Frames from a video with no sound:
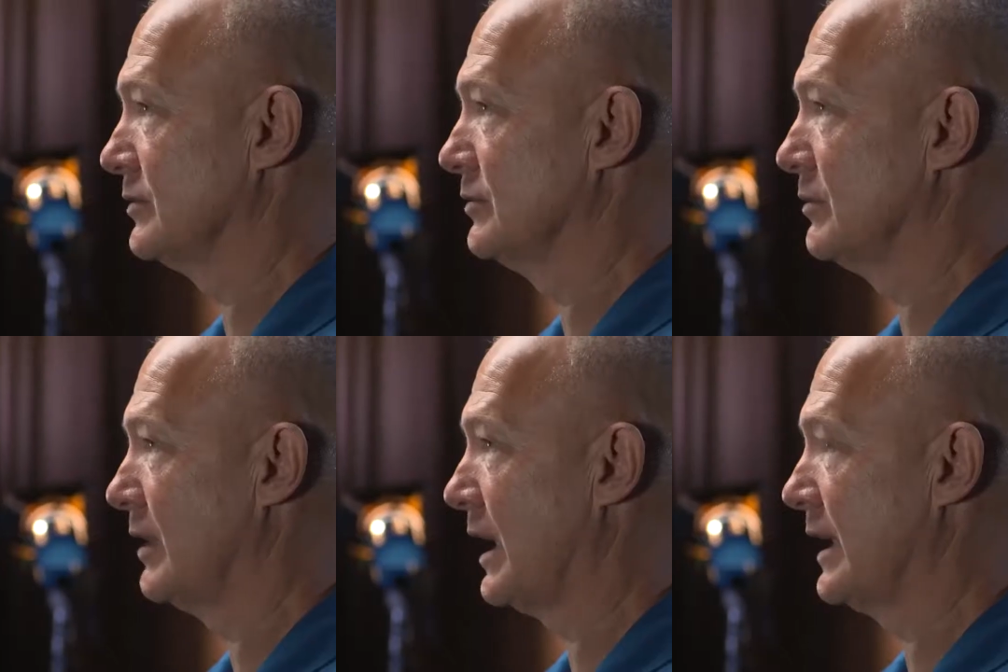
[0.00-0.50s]

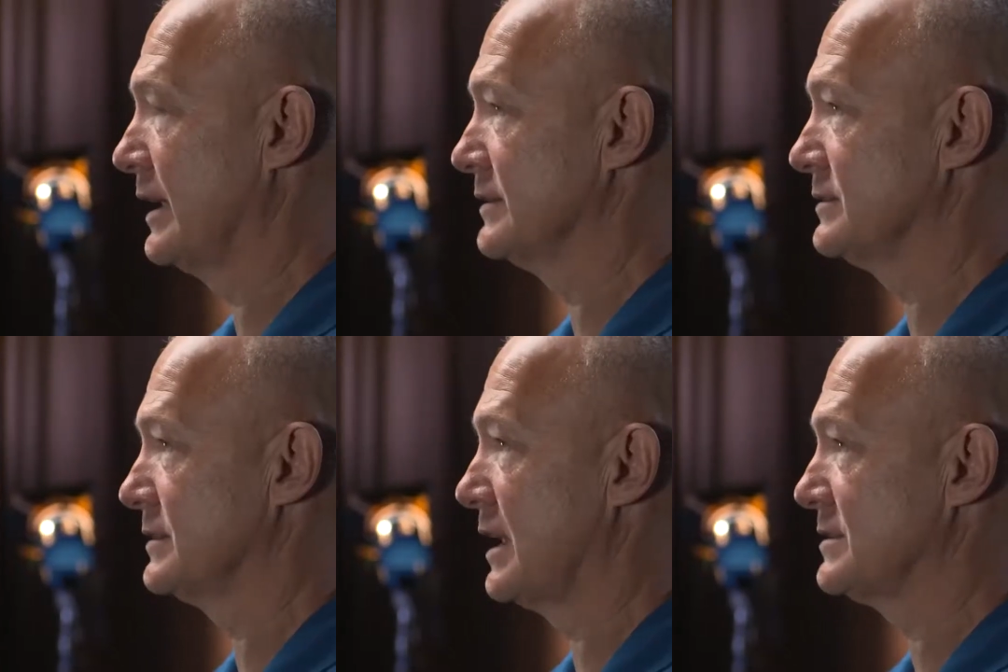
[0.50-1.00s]
to
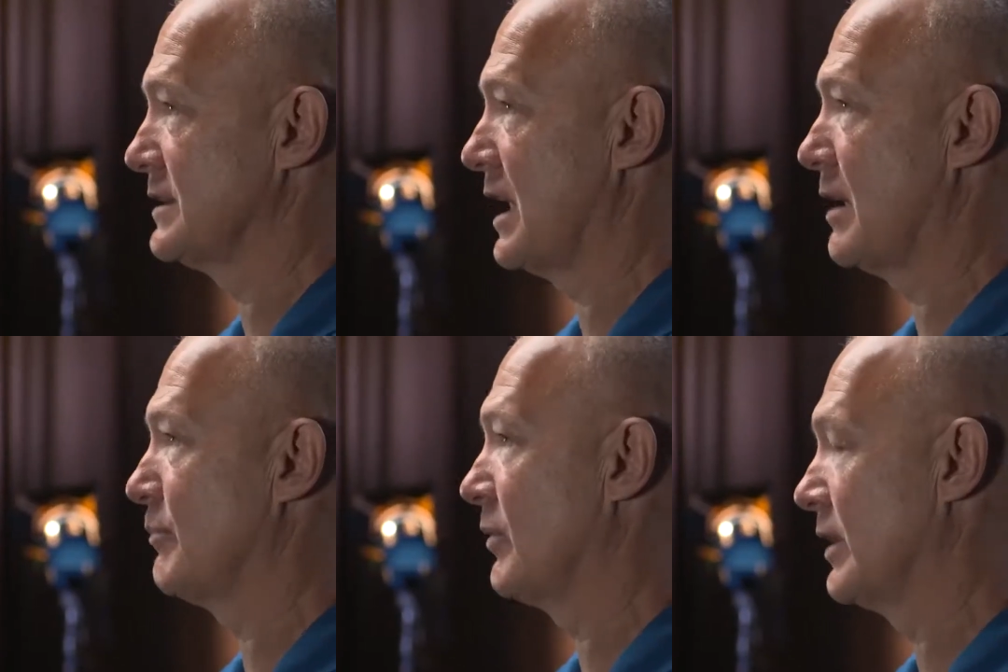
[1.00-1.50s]
ISS
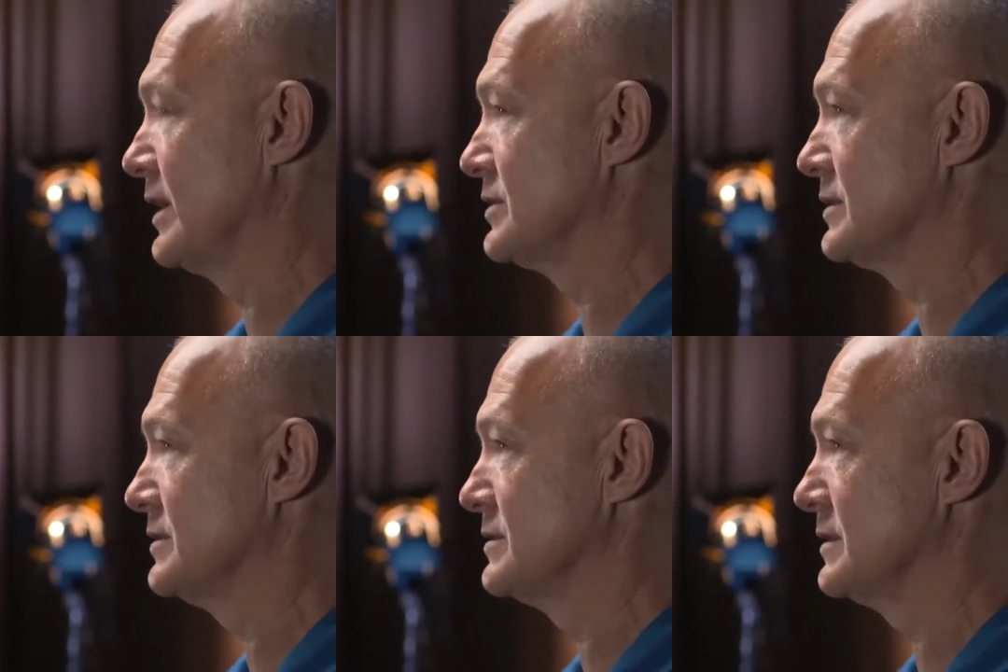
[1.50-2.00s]

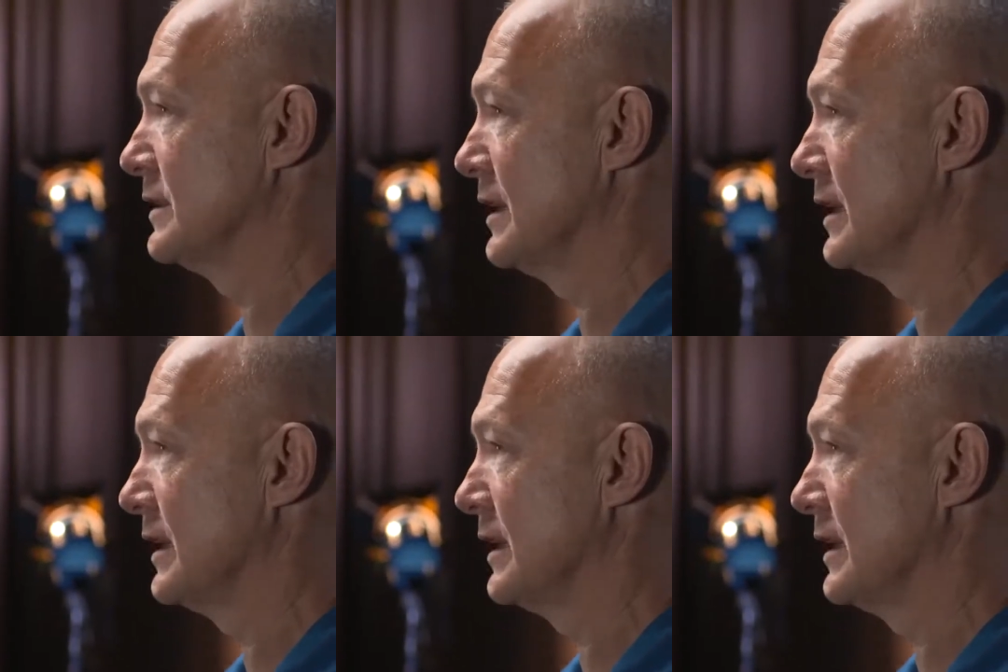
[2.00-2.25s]
operations and